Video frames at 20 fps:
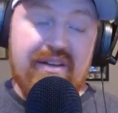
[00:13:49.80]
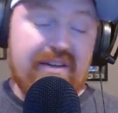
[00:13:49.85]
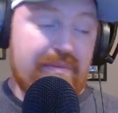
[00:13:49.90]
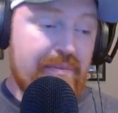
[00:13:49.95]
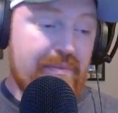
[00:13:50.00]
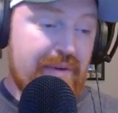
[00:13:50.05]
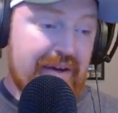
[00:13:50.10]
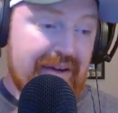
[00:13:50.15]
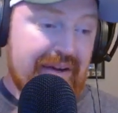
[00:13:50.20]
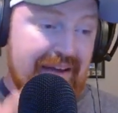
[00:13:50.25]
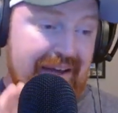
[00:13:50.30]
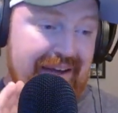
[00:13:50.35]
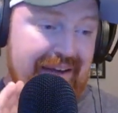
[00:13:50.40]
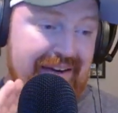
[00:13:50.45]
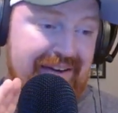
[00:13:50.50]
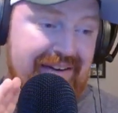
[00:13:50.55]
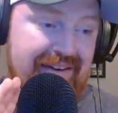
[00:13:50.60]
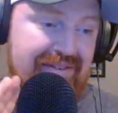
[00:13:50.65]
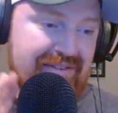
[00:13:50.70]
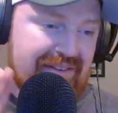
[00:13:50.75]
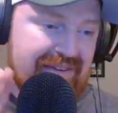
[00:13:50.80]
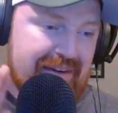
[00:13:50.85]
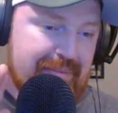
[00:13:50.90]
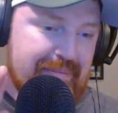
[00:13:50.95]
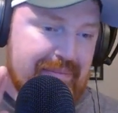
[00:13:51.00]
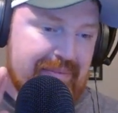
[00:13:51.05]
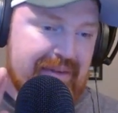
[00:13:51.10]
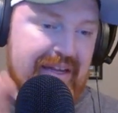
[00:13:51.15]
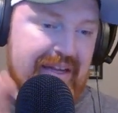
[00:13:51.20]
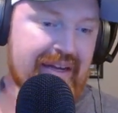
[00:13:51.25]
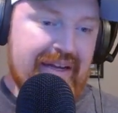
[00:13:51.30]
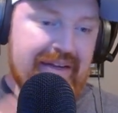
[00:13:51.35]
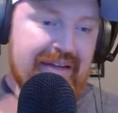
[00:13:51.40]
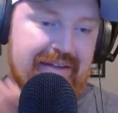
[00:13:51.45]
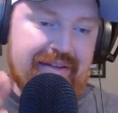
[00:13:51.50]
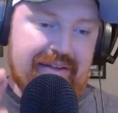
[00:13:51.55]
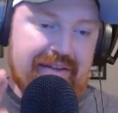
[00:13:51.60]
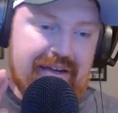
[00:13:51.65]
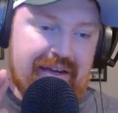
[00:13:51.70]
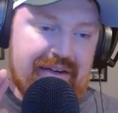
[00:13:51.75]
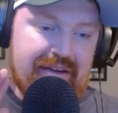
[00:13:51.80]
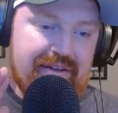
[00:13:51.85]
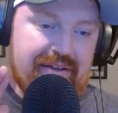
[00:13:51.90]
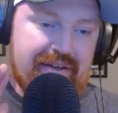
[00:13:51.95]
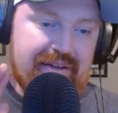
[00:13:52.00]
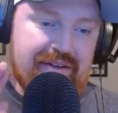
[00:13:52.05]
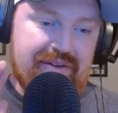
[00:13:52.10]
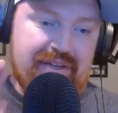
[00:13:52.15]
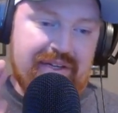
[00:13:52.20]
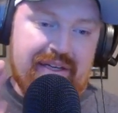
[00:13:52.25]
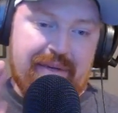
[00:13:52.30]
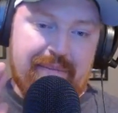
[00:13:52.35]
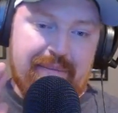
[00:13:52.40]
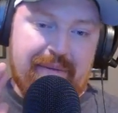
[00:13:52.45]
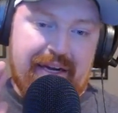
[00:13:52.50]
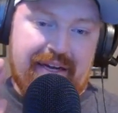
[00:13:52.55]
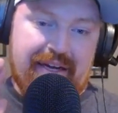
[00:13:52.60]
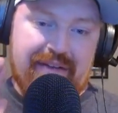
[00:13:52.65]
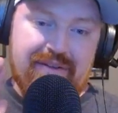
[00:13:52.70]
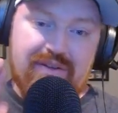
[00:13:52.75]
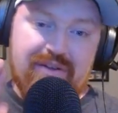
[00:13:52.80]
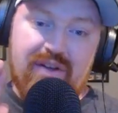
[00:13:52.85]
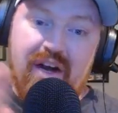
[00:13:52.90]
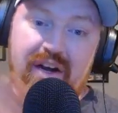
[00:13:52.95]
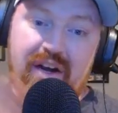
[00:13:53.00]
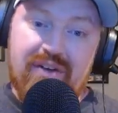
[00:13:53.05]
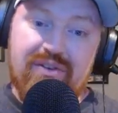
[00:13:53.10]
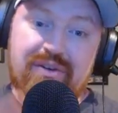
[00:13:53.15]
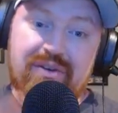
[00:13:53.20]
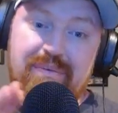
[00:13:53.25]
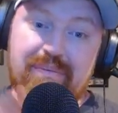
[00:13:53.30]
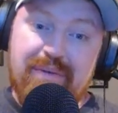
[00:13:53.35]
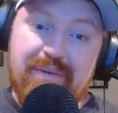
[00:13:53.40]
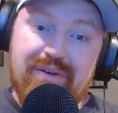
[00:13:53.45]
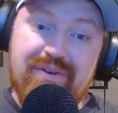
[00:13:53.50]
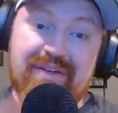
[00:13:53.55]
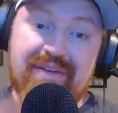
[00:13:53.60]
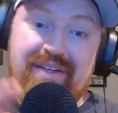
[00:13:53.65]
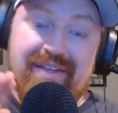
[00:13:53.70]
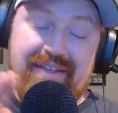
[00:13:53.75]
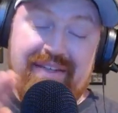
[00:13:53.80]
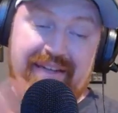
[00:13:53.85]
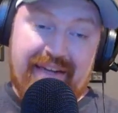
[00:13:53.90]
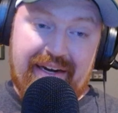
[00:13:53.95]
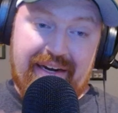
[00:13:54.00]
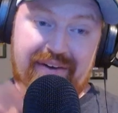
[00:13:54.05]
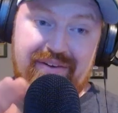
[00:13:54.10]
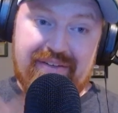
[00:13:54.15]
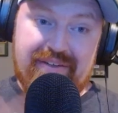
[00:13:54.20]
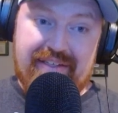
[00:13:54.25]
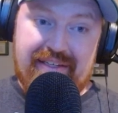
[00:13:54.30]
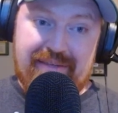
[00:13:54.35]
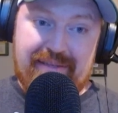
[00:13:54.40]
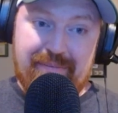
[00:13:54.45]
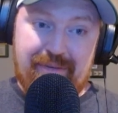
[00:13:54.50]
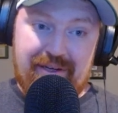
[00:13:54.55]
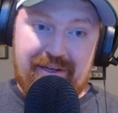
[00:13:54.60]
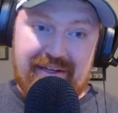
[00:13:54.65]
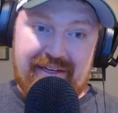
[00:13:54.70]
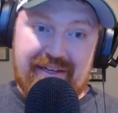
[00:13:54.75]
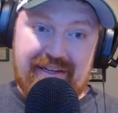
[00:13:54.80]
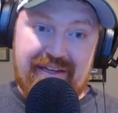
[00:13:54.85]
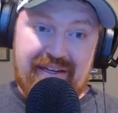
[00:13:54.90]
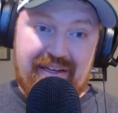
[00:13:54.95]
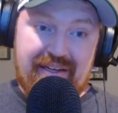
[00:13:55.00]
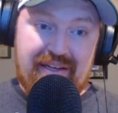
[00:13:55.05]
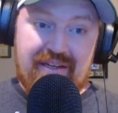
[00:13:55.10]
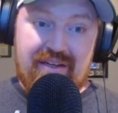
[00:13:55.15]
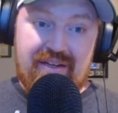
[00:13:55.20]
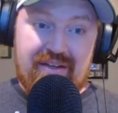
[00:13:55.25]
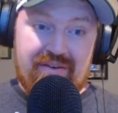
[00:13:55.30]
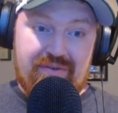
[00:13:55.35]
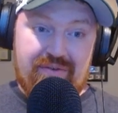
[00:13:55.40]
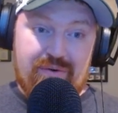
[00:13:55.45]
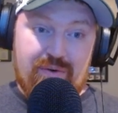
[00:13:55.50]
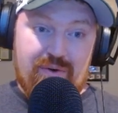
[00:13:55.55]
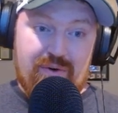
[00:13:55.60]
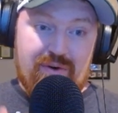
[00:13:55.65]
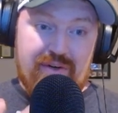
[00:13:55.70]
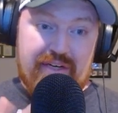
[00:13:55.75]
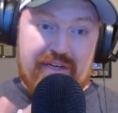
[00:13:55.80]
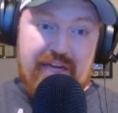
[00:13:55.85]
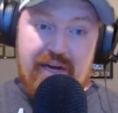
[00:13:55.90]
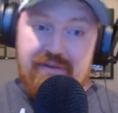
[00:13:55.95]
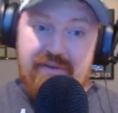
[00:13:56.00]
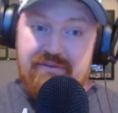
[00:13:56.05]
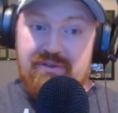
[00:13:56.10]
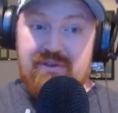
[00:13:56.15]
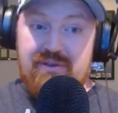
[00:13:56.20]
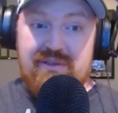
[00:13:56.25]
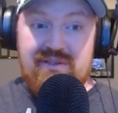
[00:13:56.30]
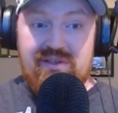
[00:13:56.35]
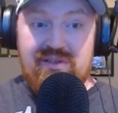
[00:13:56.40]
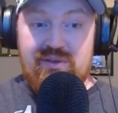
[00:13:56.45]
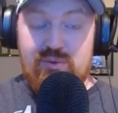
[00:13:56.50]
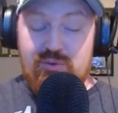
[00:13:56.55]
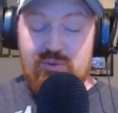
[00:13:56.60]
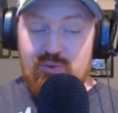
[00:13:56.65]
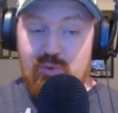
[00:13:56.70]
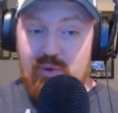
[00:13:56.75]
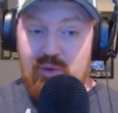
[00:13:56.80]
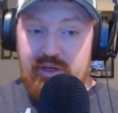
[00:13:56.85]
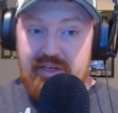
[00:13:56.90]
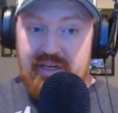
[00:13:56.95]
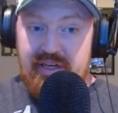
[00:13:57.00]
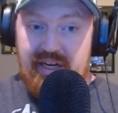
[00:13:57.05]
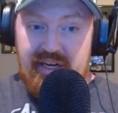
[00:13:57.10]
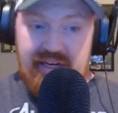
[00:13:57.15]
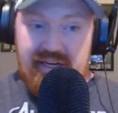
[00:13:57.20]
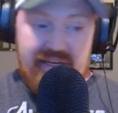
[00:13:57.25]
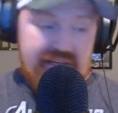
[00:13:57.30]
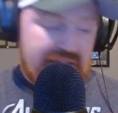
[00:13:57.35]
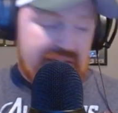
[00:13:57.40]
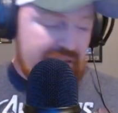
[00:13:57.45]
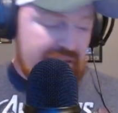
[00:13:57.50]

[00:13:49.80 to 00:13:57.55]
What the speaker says: but had a nearly combined $100 million in guaranteed money for Calvin Ridley, who's 29,